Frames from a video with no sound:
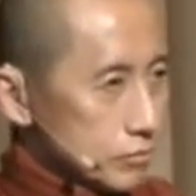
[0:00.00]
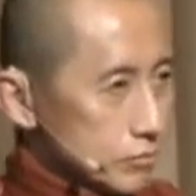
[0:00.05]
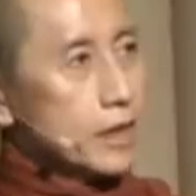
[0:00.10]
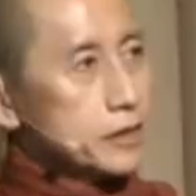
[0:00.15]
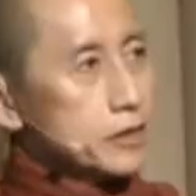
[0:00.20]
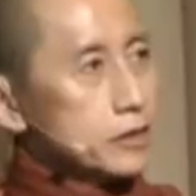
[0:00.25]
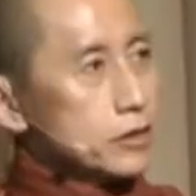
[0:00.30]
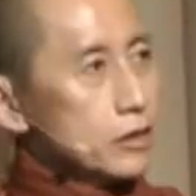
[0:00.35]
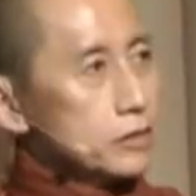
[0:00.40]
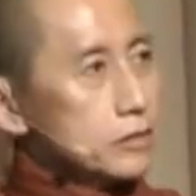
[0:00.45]

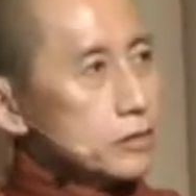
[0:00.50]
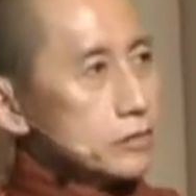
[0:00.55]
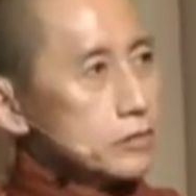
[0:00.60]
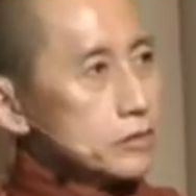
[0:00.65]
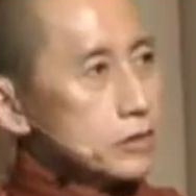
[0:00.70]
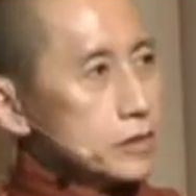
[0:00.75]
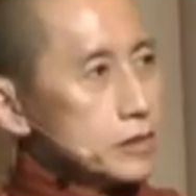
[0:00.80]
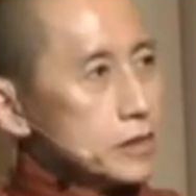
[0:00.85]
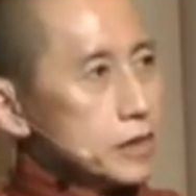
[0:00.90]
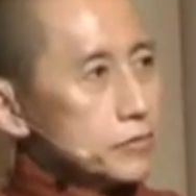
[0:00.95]
I did not
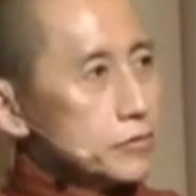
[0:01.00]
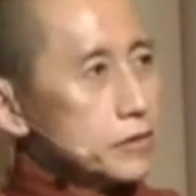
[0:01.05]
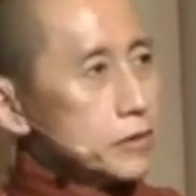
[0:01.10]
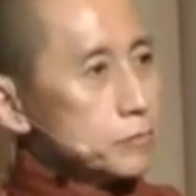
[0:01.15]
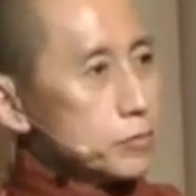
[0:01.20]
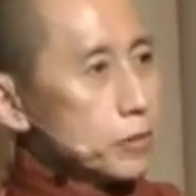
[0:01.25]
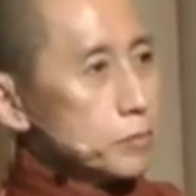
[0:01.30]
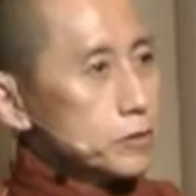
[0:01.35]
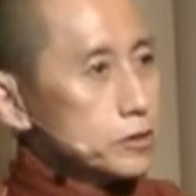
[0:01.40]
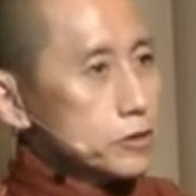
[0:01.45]
receive
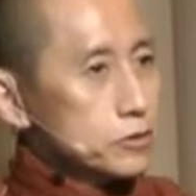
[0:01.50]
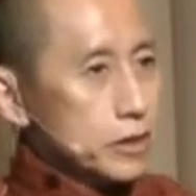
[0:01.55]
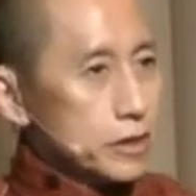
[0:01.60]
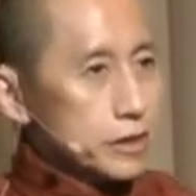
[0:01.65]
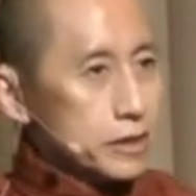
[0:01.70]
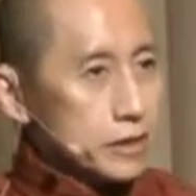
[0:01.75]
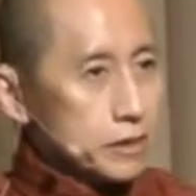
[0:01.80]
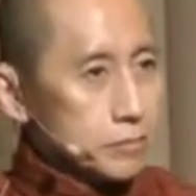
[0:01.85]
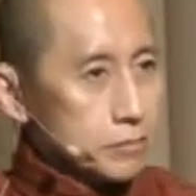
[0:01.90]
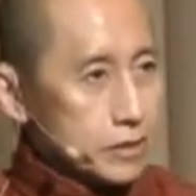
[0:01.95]
any proper
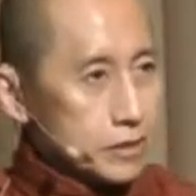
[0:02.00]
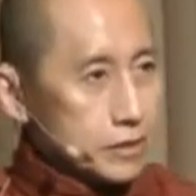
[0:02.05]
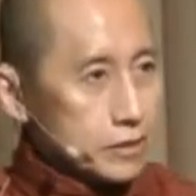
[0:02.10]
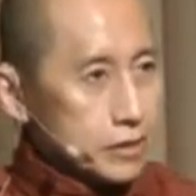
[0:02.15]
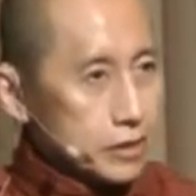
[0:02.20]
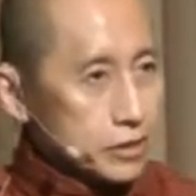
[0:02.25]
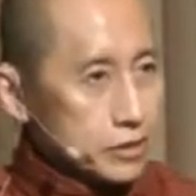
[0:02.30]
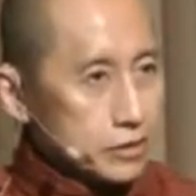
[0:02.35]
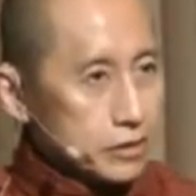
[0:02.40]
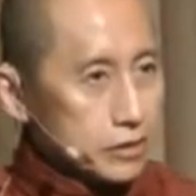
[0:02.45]
training in
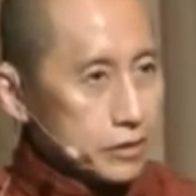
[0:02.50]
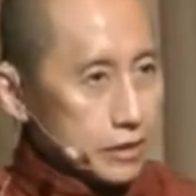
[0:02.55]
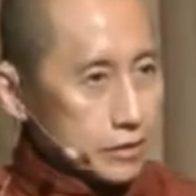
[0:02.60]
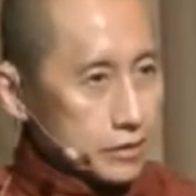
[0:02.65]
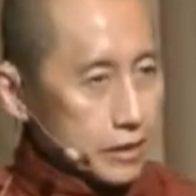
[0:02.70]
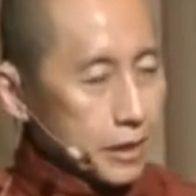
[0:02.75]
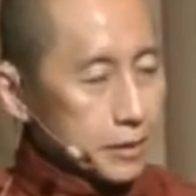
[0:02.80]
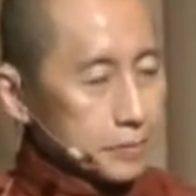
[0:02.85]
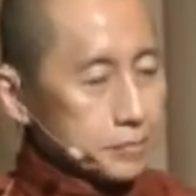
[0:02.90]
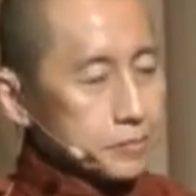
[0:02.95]
meditation at that
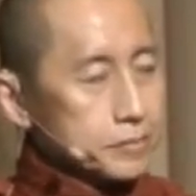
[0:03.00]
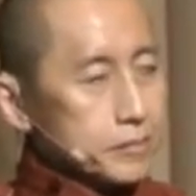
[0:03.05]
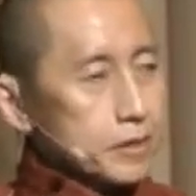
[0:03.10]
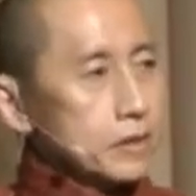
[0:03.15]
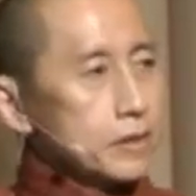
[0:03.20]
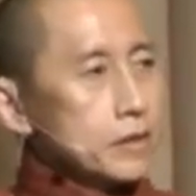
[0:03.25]
time.